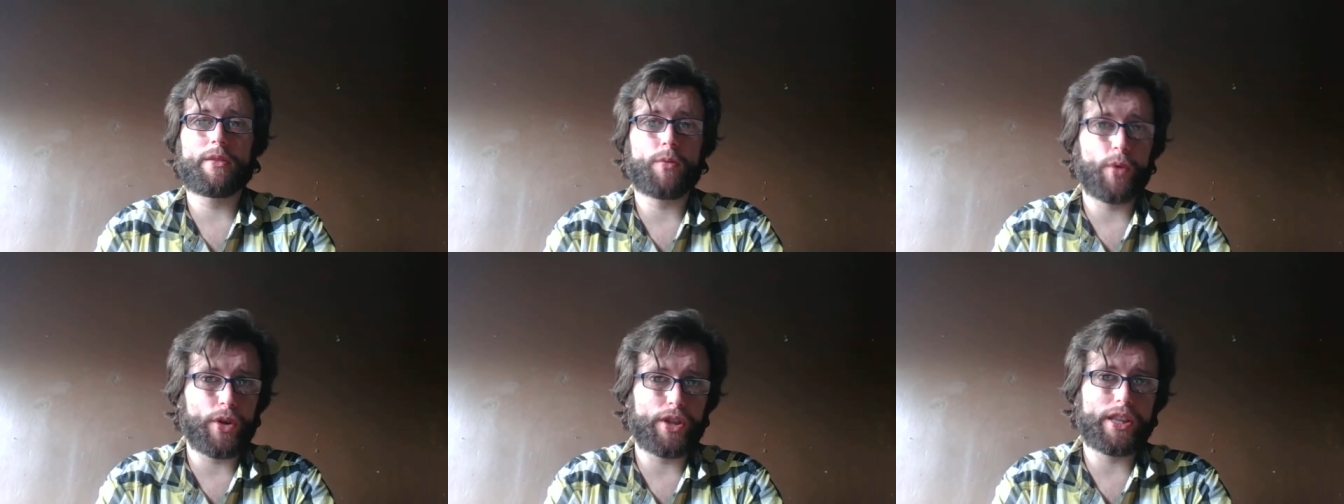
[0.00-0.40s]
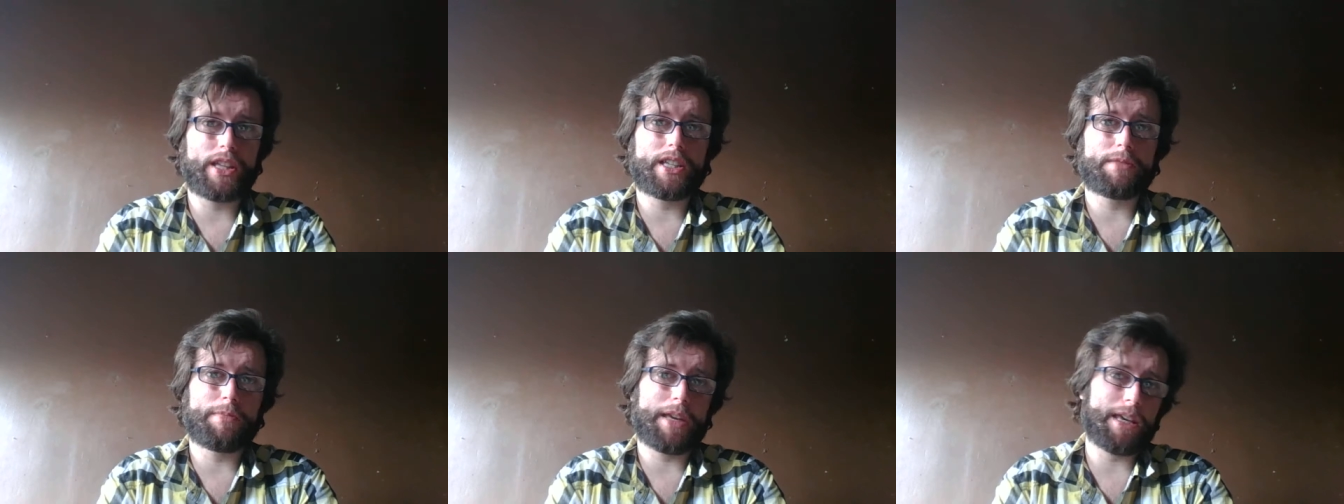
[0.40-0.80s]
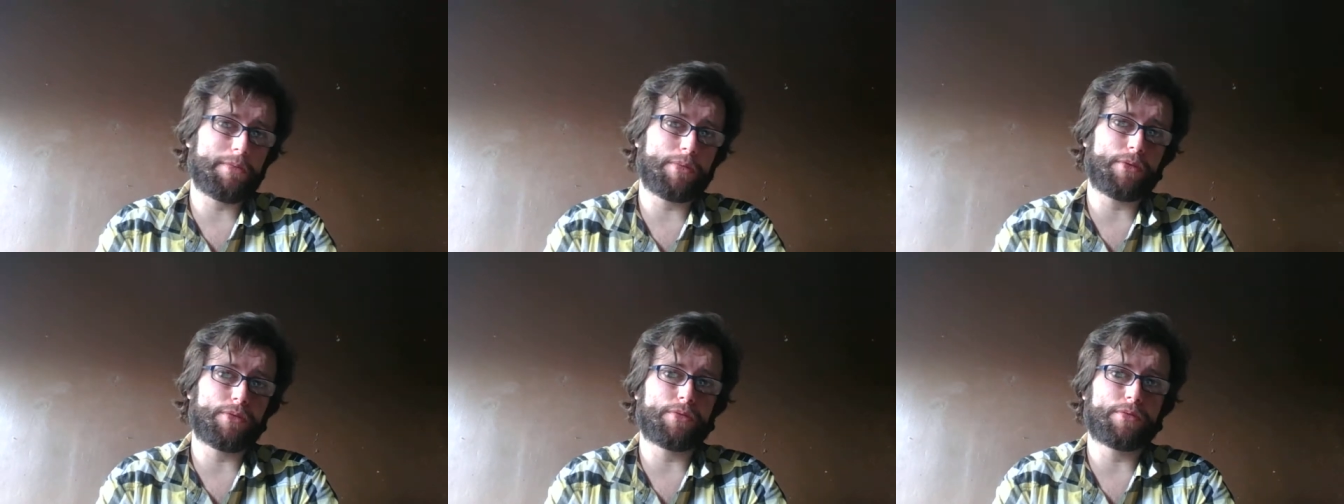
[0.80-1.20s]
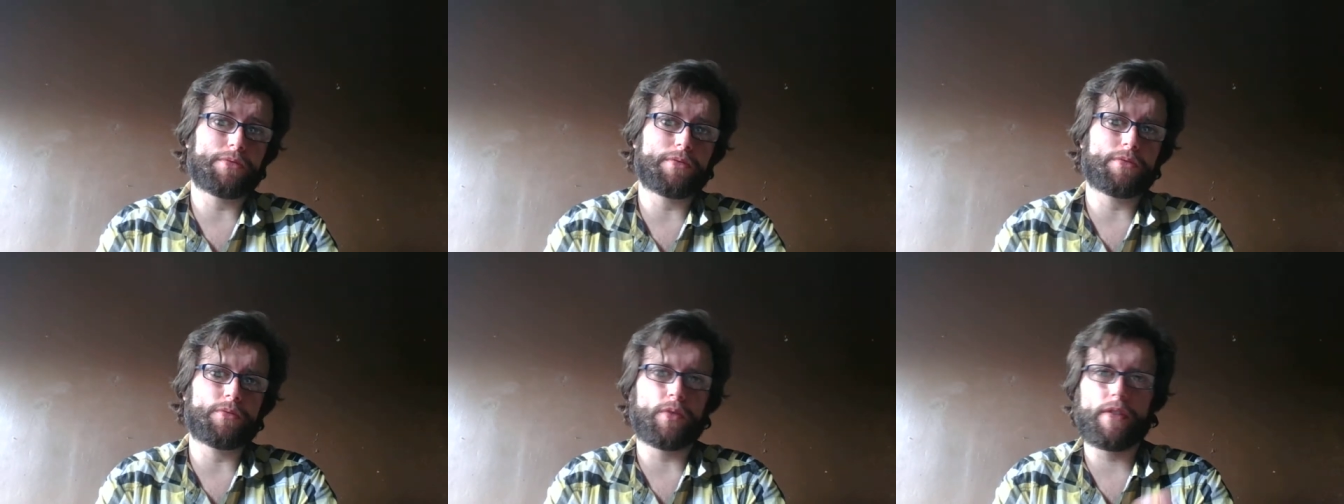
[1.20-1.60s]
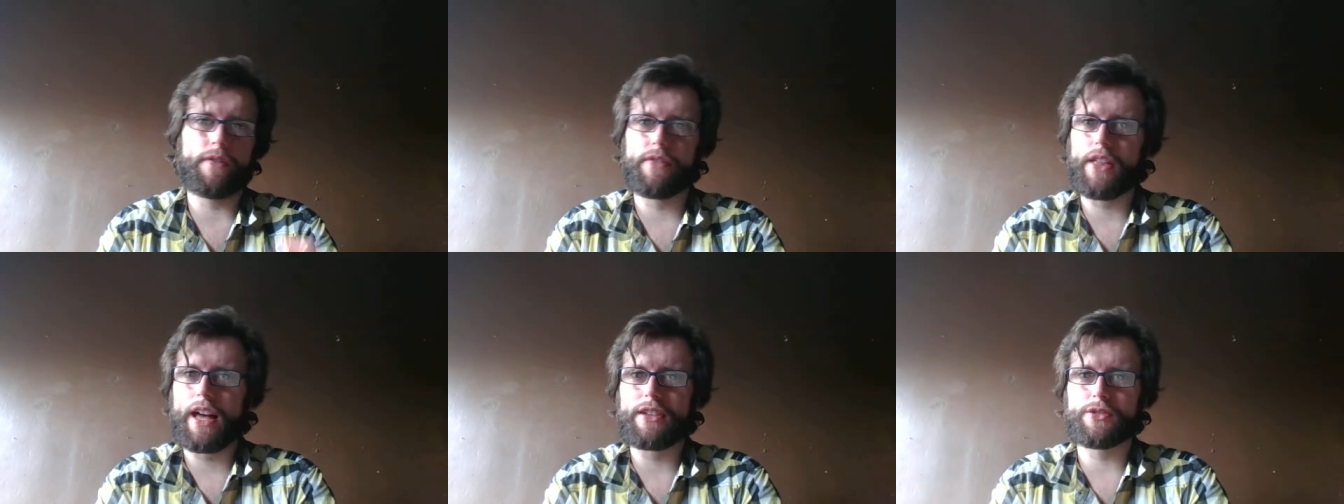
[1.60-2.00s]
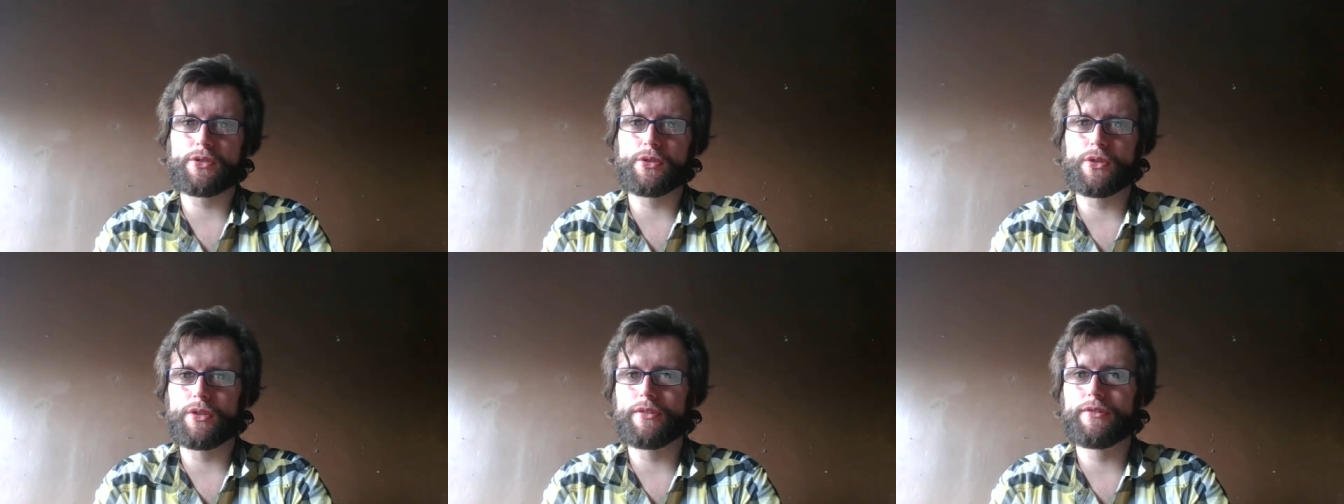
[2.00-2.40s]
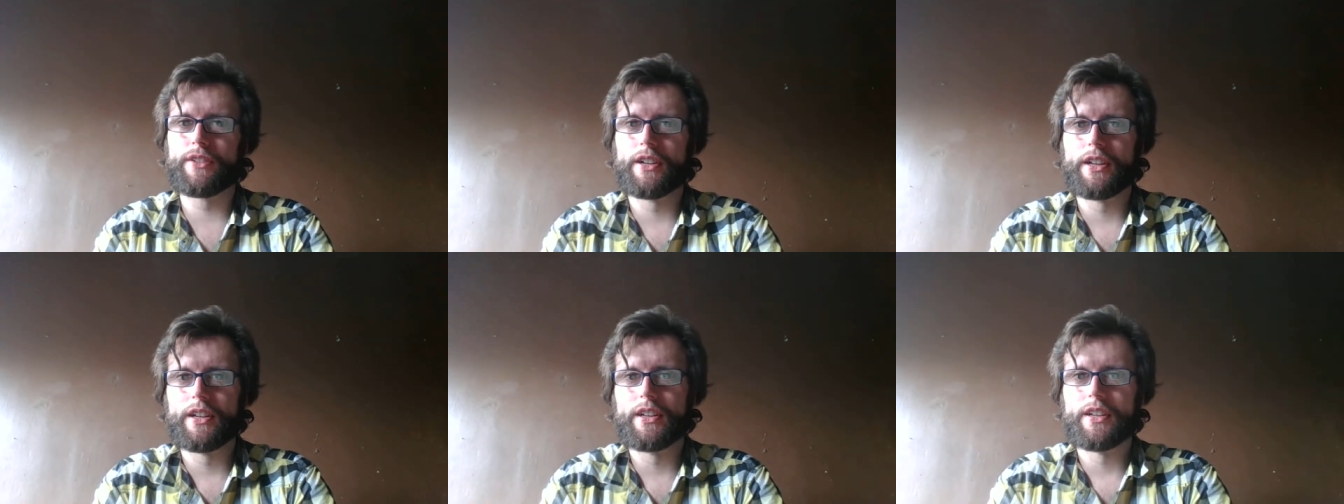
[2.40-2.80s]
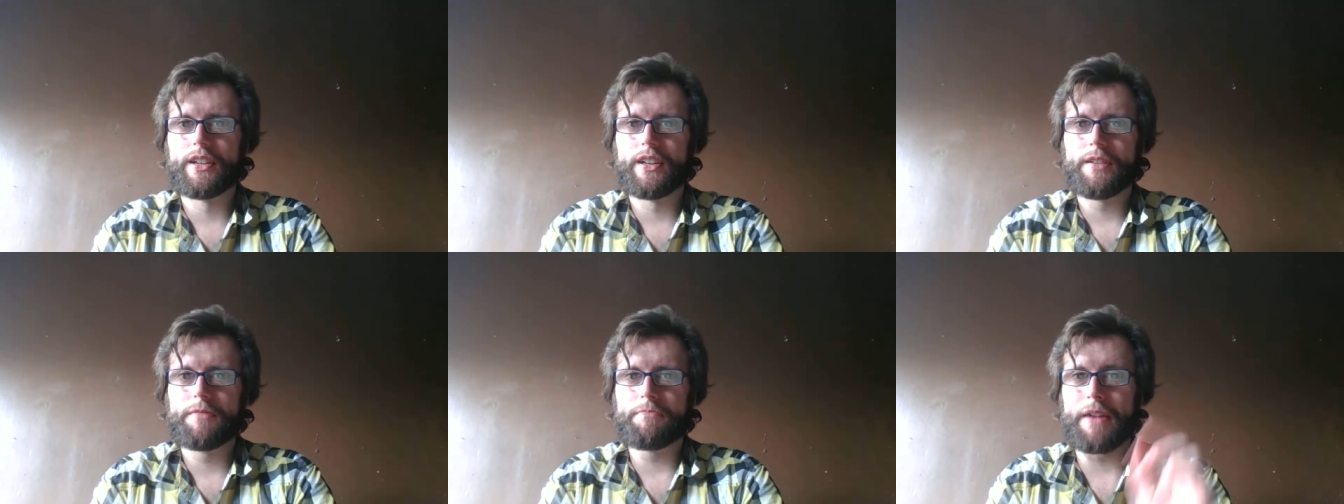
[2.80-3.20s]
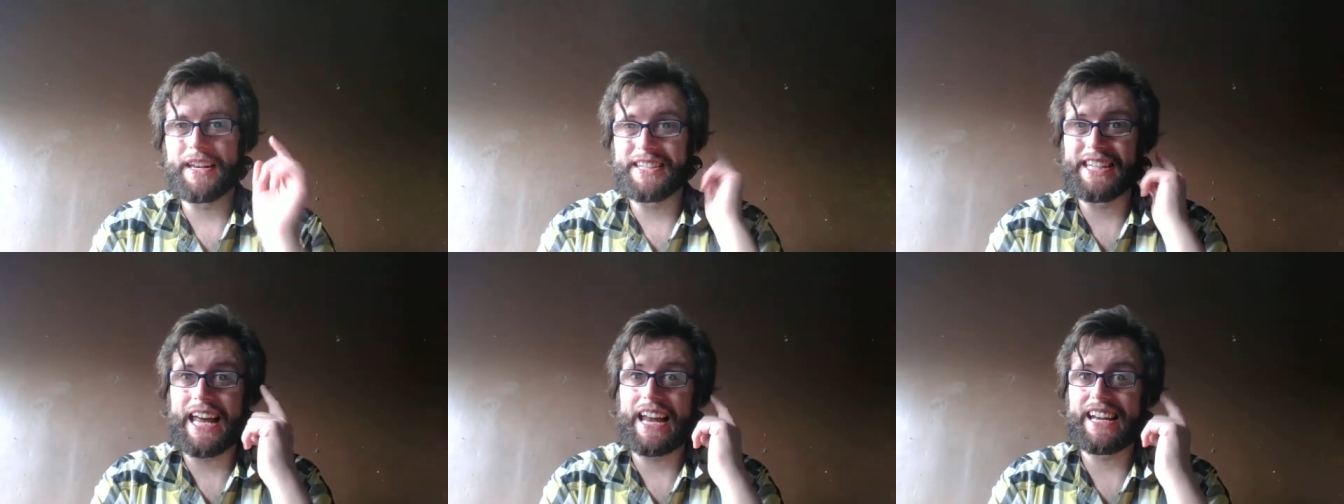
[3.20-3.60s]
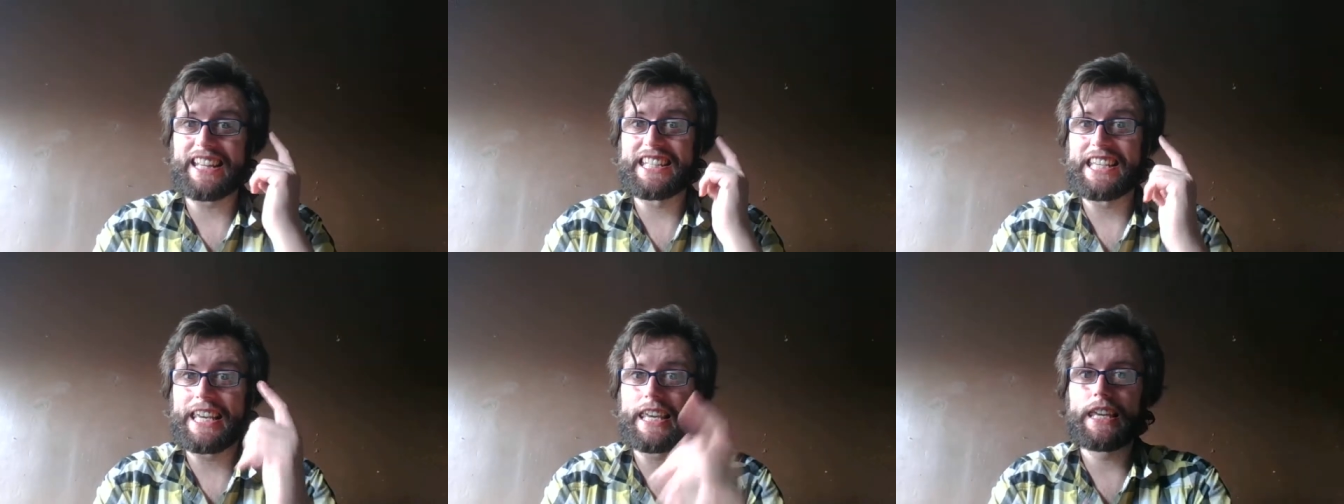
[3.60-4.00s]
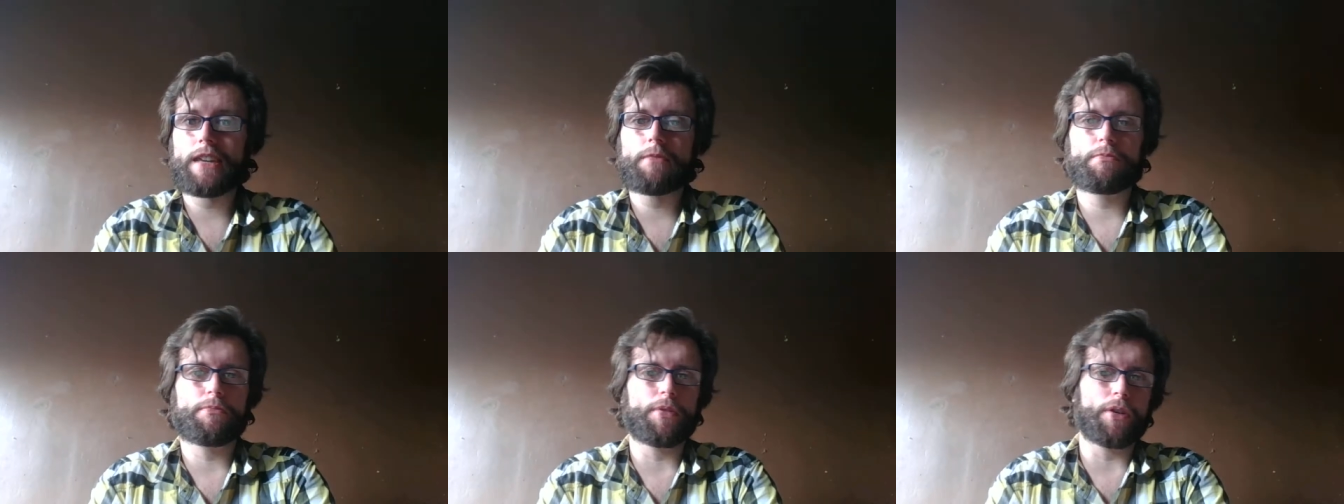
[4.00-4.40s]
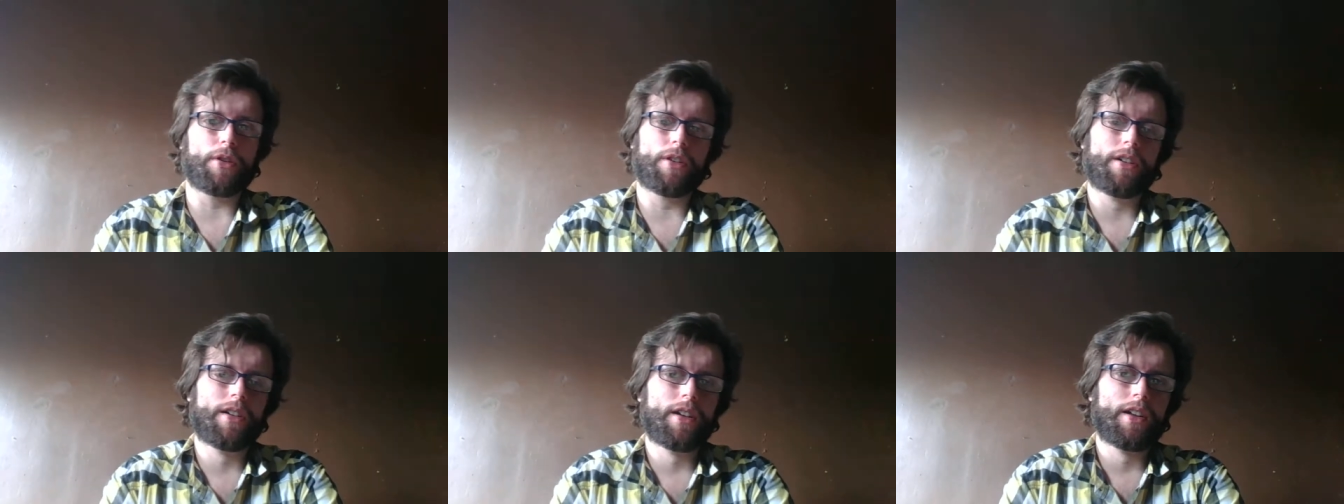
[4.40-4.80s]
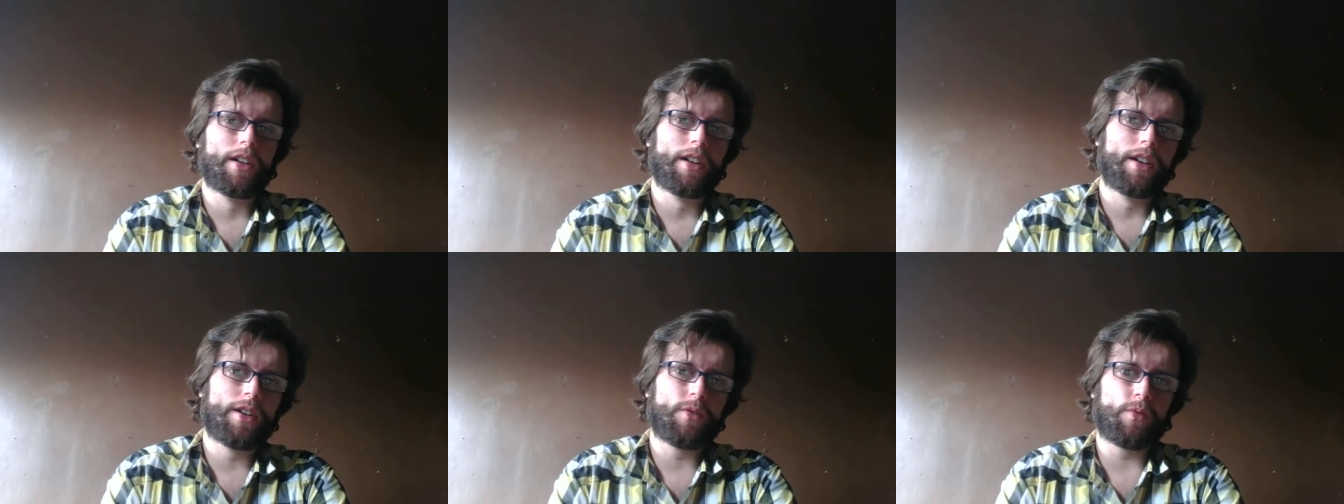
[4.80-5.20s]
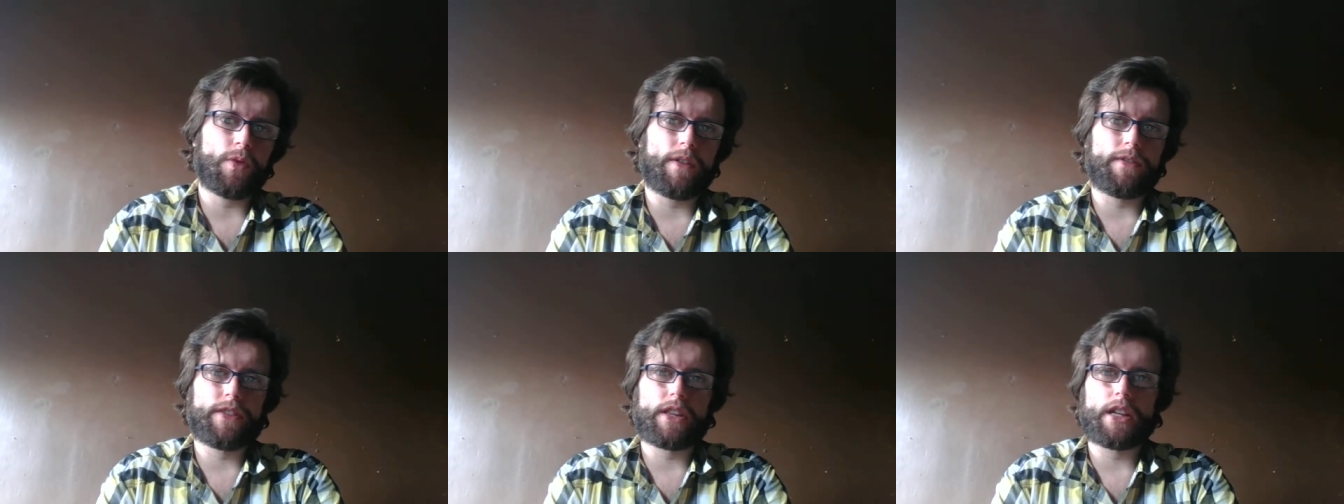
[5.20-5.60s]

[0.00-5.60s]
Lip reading: I'm one of these people with that sort of mentality, but with